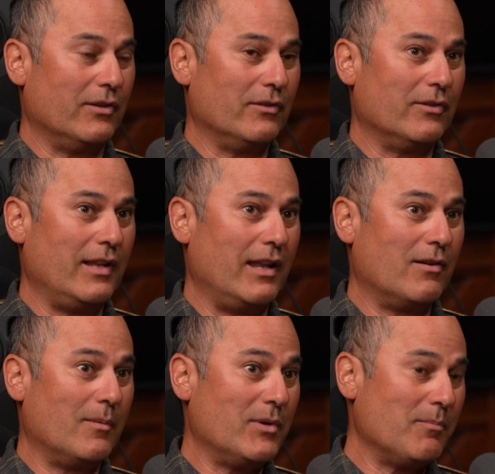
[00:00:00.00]
or you learn how to
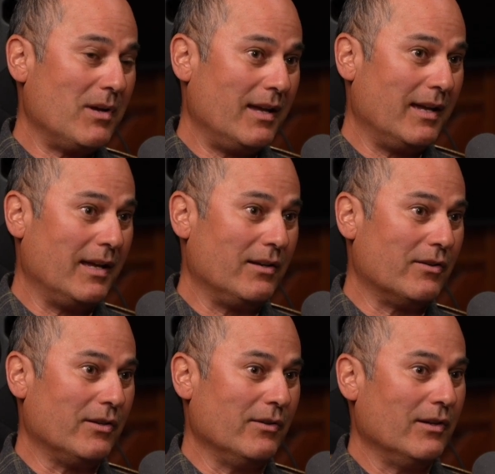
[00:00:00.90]
calm your mind,
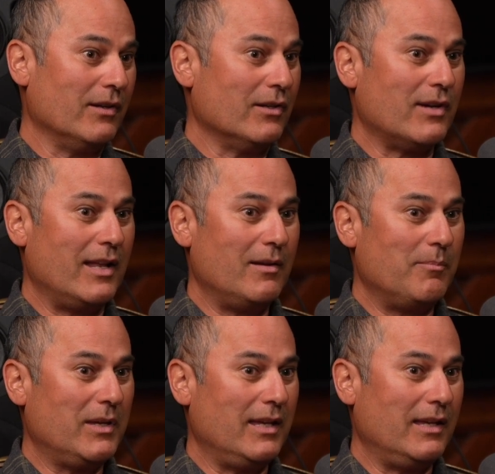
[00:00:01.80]
or you try to
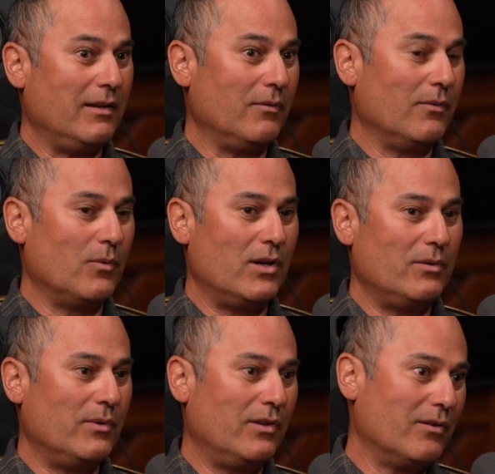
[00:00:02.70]
be
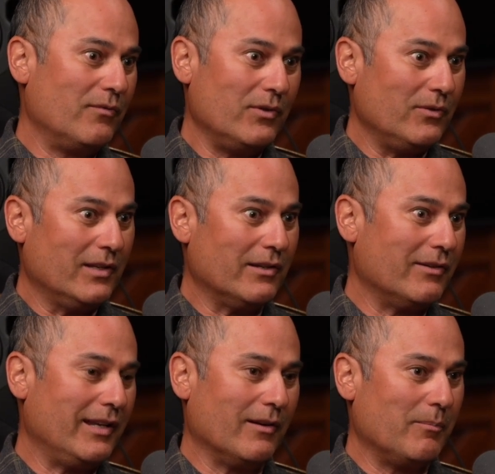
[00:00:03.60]
one with your food that you're
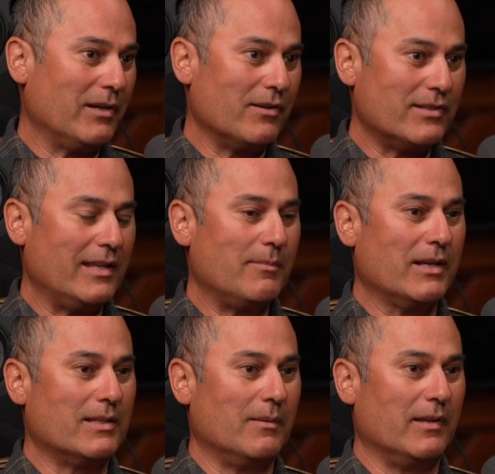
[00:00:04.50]
eating, or be all zen
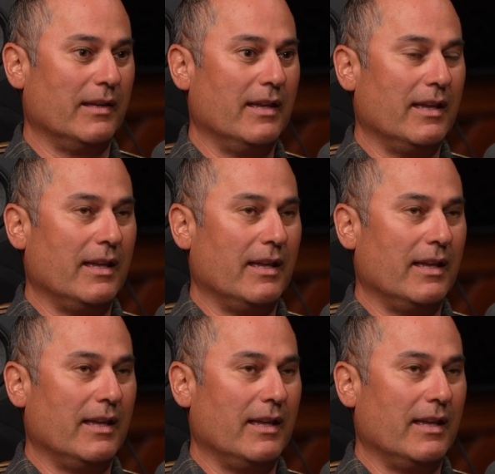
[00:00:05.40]
about something.